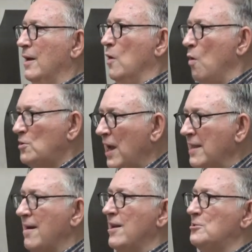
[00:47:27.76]
No
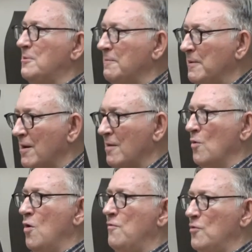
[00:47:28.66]
general is to be
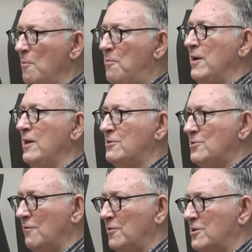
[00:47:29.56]
removed. No police
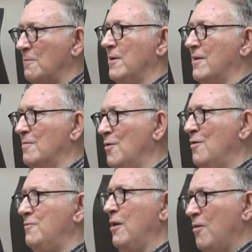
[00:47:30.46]
chief is to be
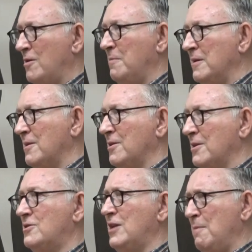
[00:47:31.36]
removed. They're all to be
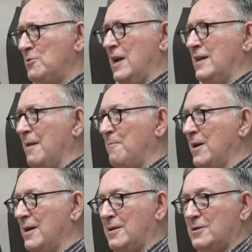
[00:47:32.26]
the same state
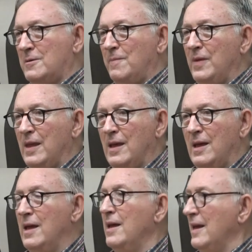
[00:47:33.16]
apparatus.
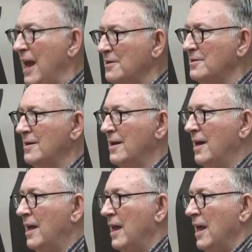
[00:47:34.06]
Yes.
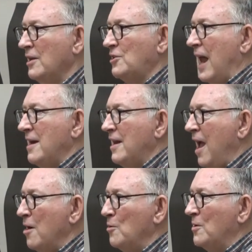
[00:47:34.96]

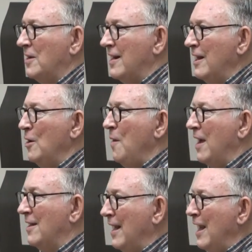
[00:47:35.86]
Santiago Carrillo
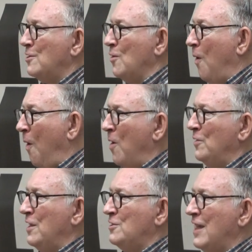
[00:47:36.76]
agreed to all
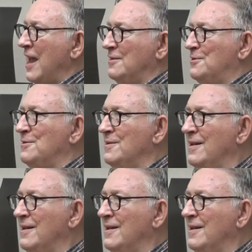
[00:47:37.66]
these things.